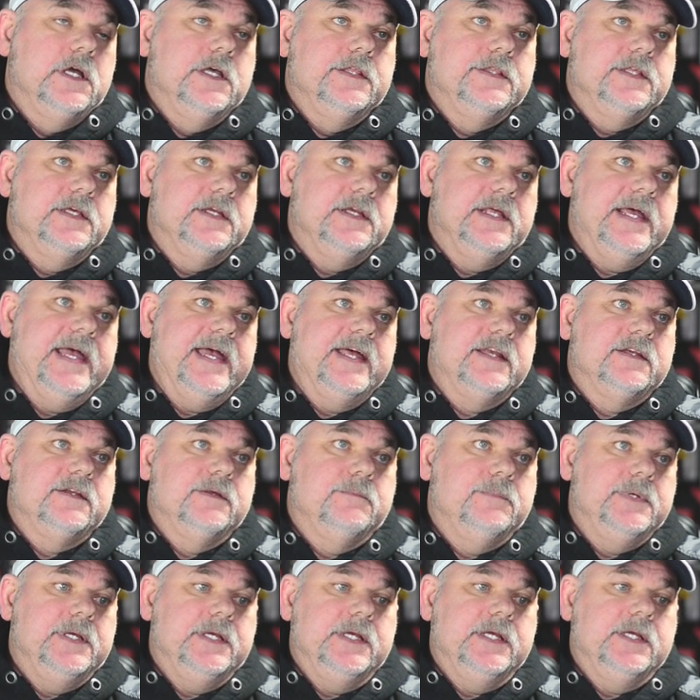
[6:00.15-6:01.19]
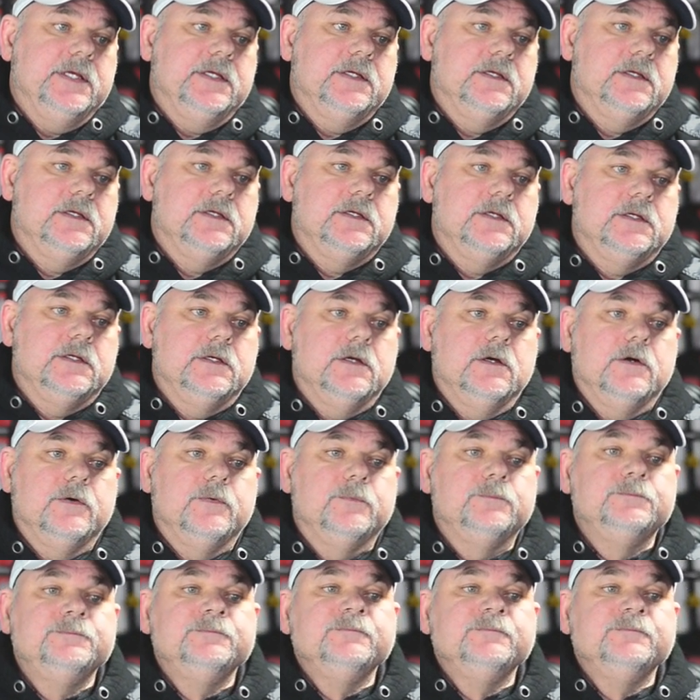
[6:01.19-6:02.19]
And then it had to be, you know,